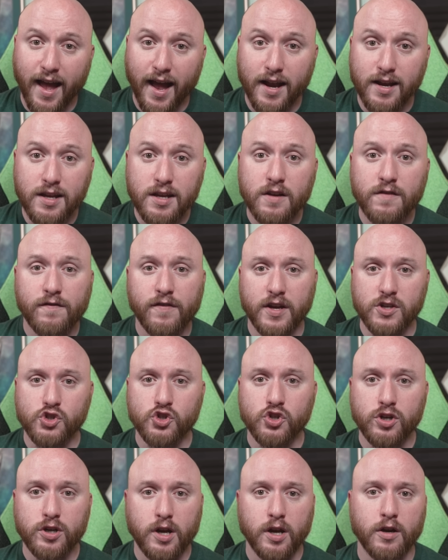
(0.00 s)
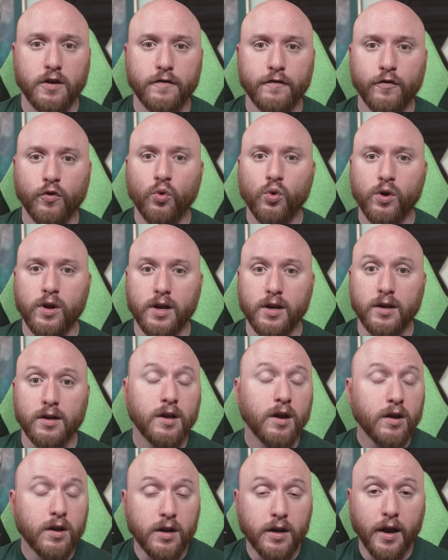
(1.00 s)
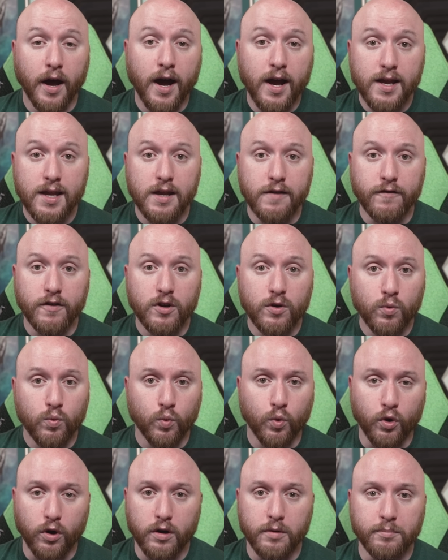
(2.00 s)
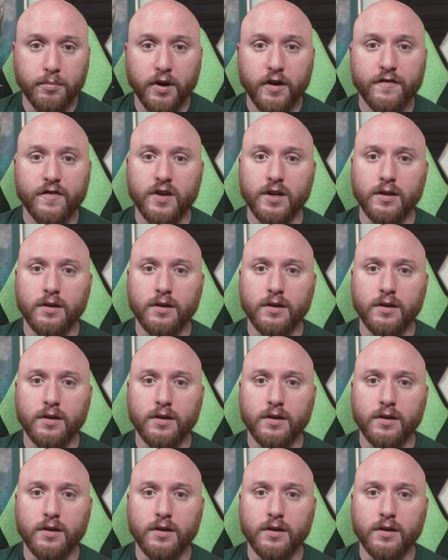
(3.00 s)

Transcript: any investor can avoid, not even Warren Buffett.